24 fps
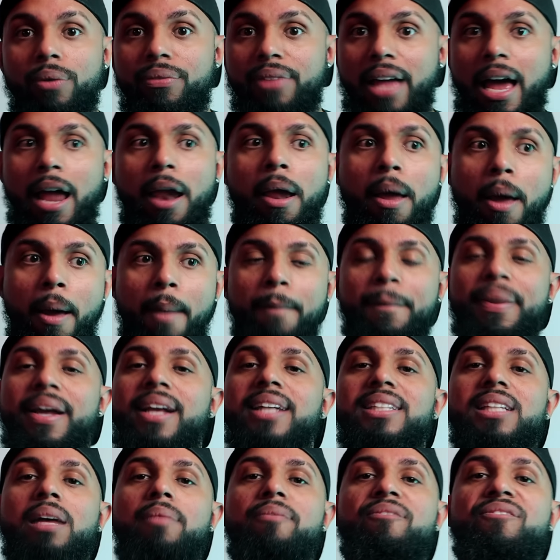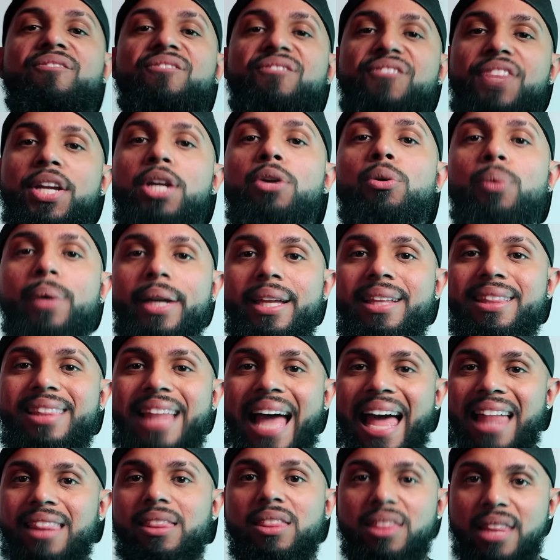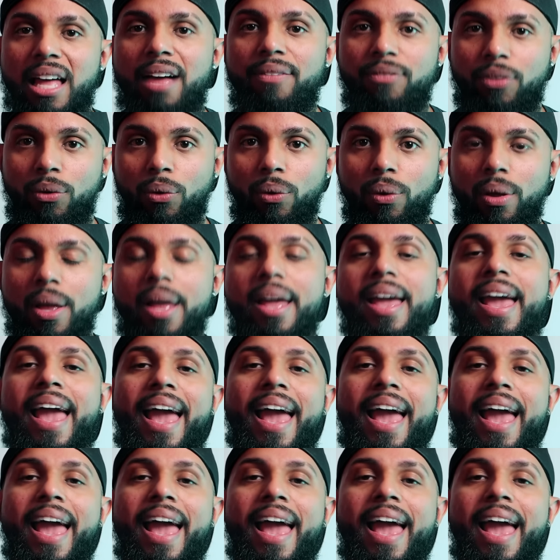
of that because I'm fearing that level.